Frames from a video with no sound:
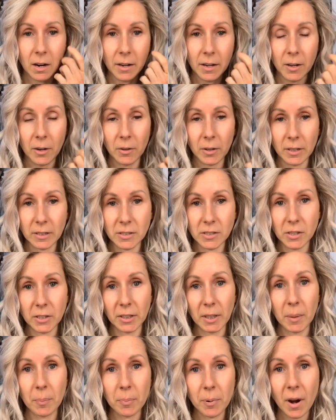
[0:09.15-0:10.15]
are
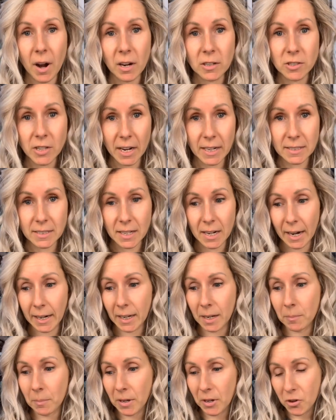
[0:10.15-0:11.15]
certainly projects that I
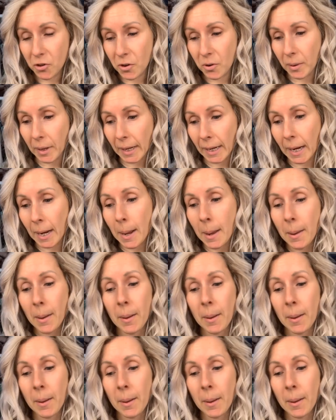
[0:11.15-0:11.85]
can be doing,